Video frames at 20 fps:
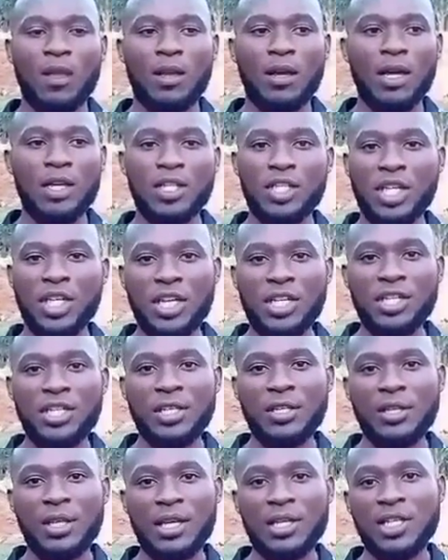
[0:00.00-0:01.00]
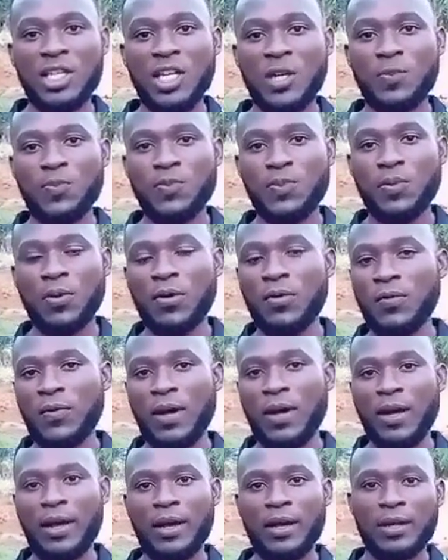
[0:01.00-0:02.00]
a change in the shape of
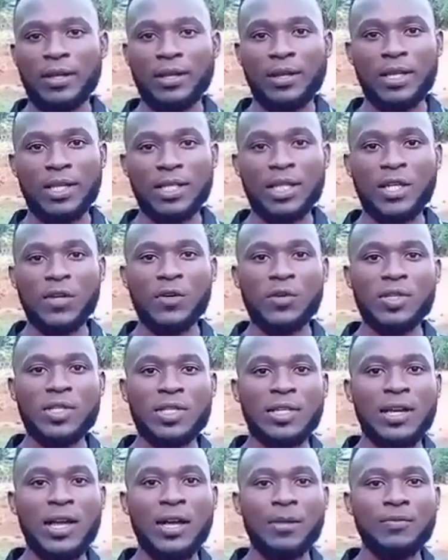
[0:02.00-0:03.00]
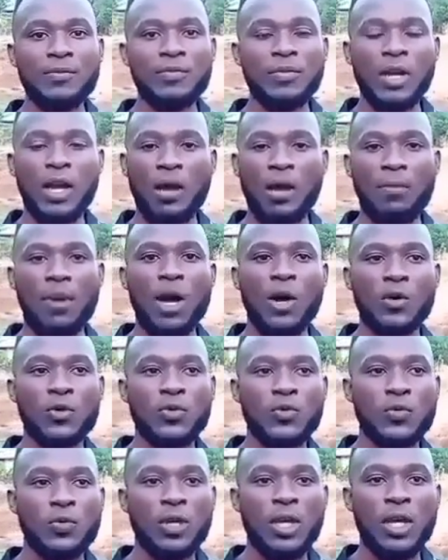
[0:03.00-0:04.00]
the cells come
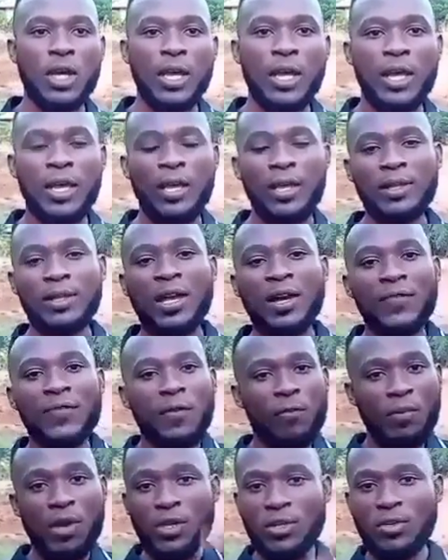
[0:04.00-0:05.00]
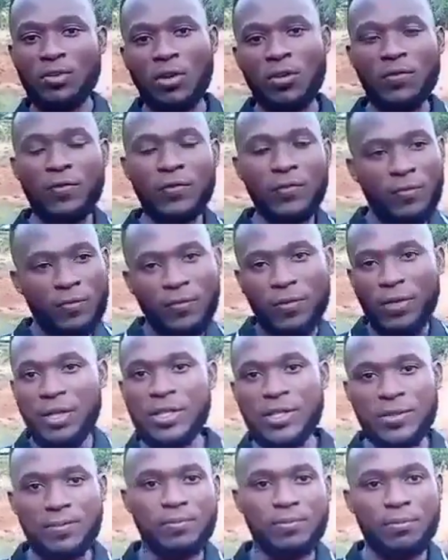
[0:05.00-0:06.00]
about in the formation of
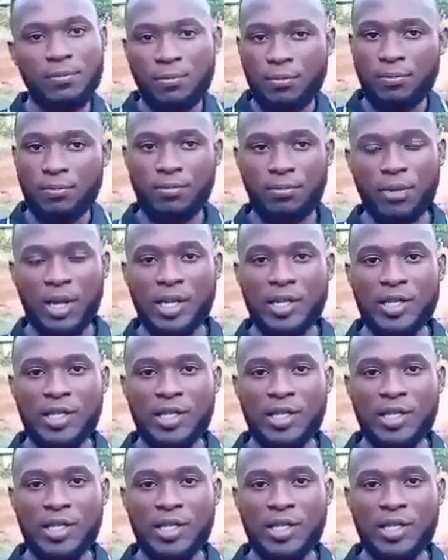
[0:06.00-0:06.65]
these blood